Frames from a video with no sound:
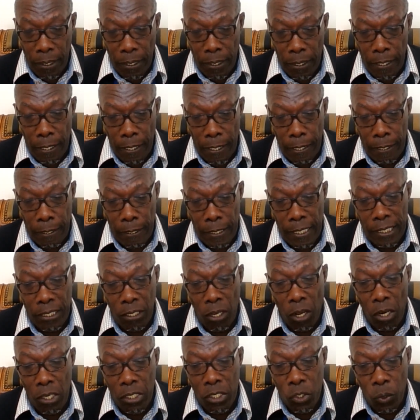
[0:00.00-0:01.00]
There is
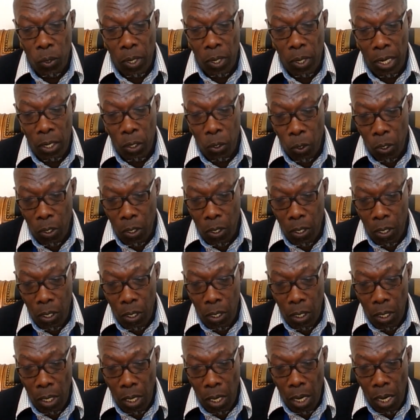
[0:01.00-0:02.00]
also a look
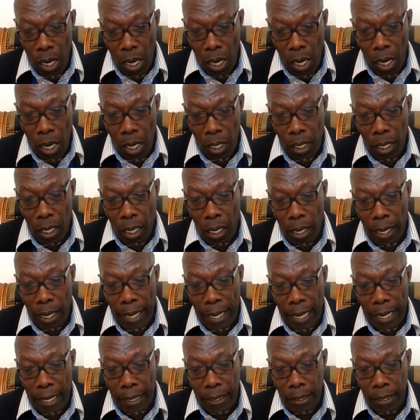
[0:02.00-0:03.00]

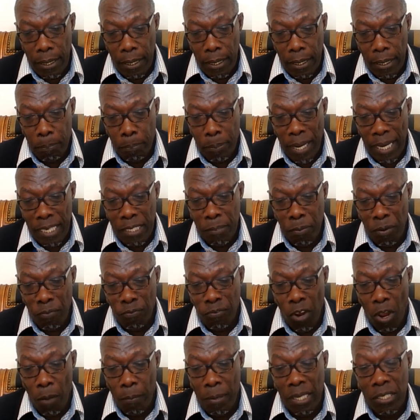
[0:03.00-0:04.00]
at the price
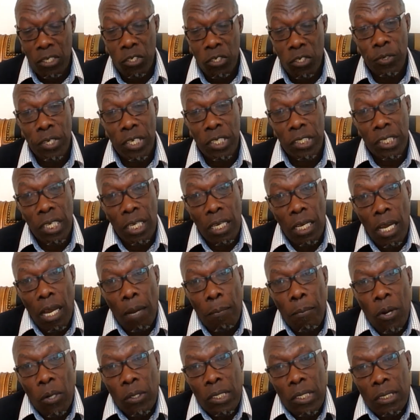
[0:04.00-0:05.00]
performance ratio
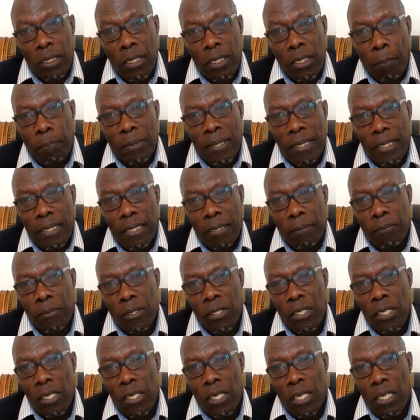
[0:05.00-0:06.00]
among the top
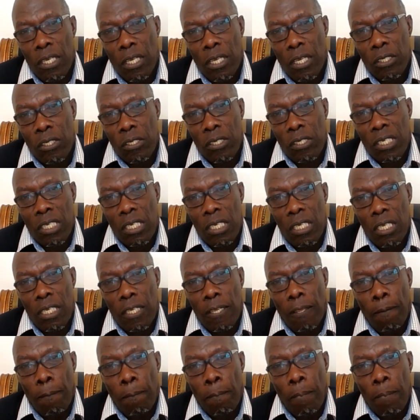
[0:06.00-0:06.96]
teams to see